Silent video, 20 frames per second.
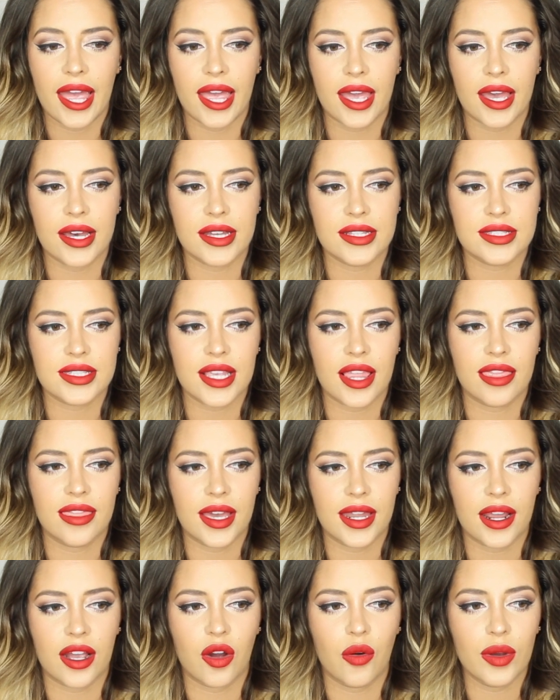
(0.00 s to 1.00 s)
and
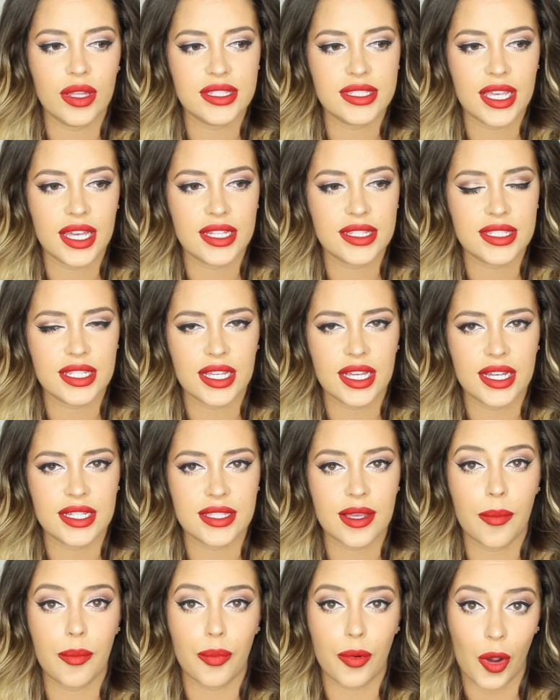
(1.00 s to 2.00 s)
then I quit dancing
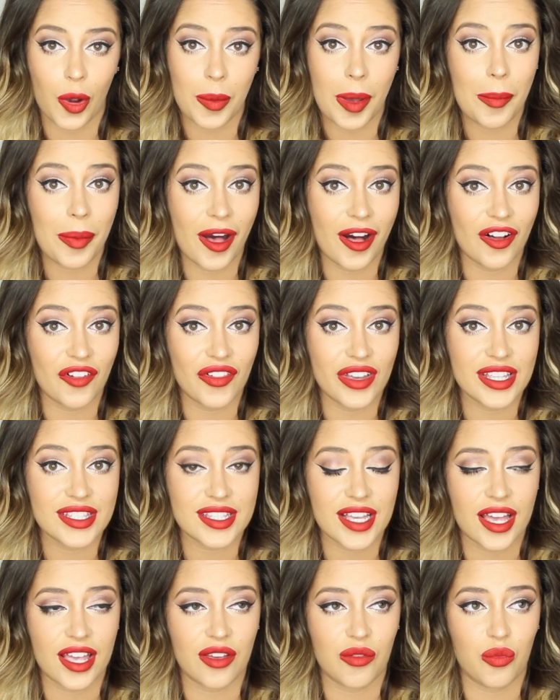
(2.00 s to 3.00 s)
because I broke my
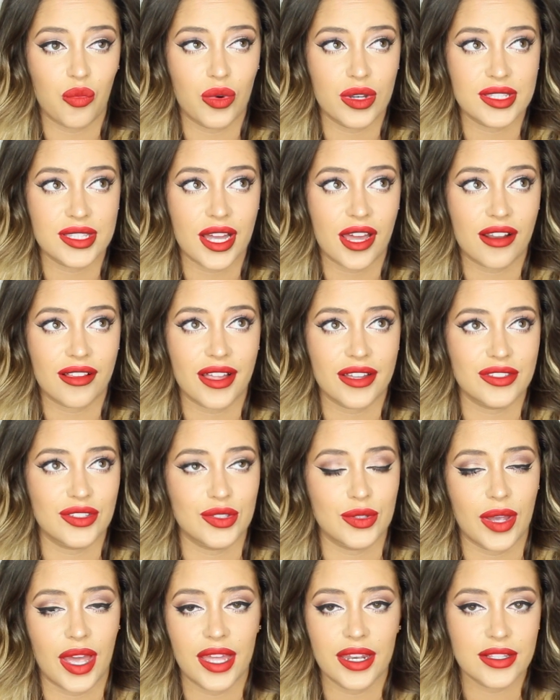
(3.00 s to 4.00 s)
pelvis I was not allowed
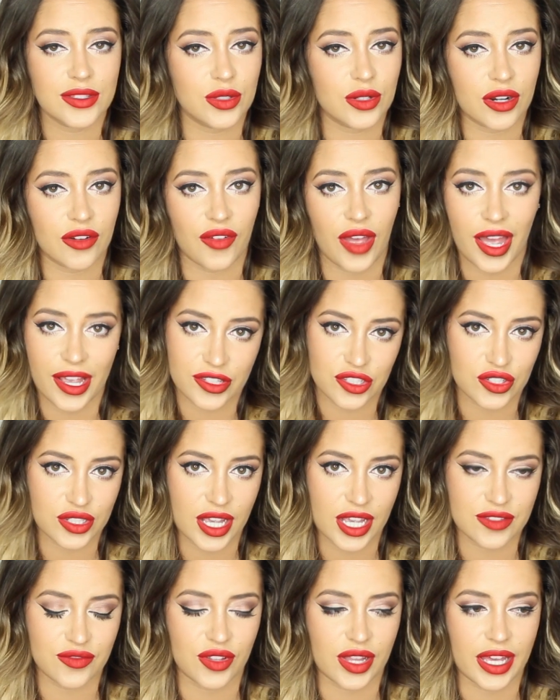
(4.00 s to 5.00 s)
to do any sort of
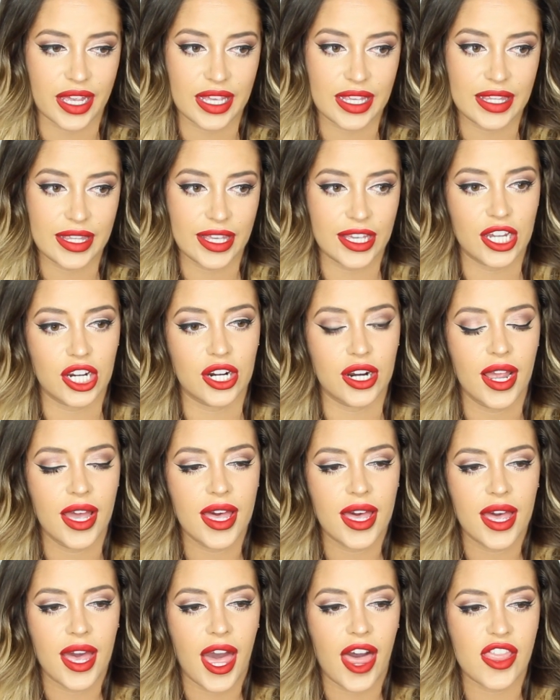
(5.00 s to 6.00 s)
exercise for like a year
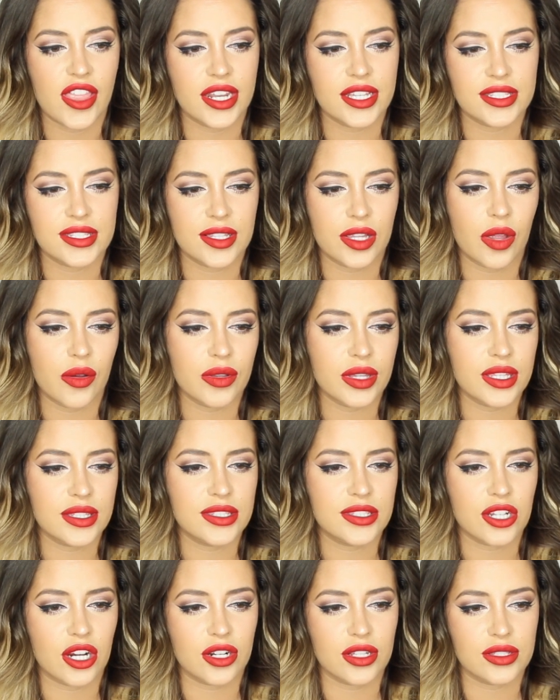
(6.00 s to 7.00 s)
and then I slowly
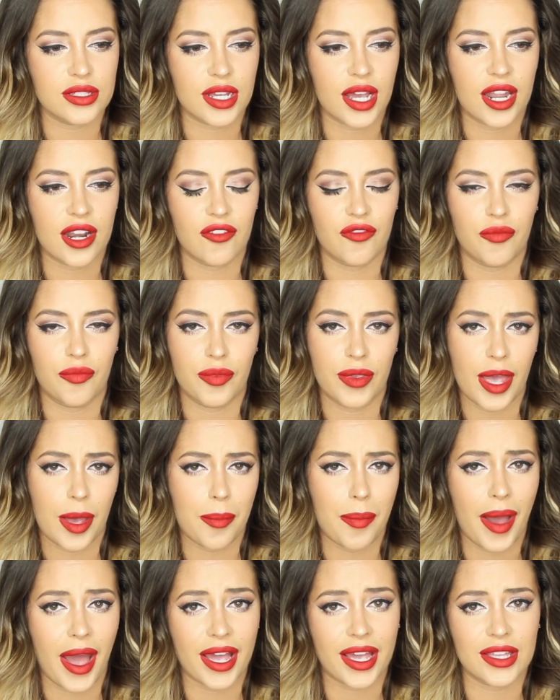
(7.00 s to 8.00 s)
started to kind of
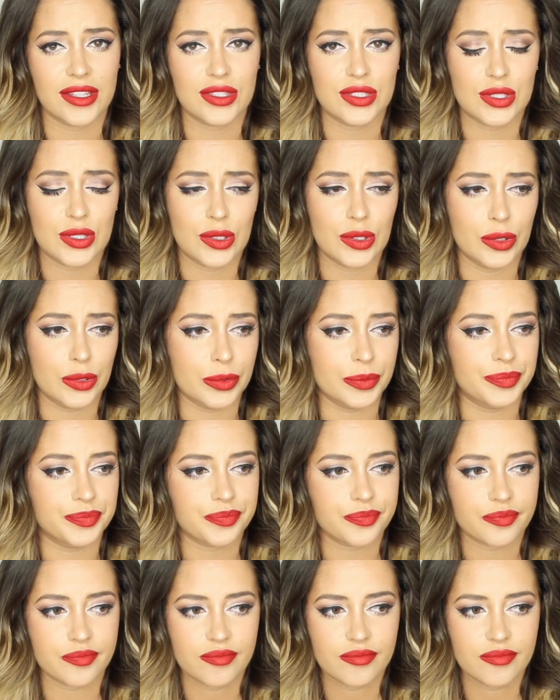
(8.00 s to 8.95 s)
get back into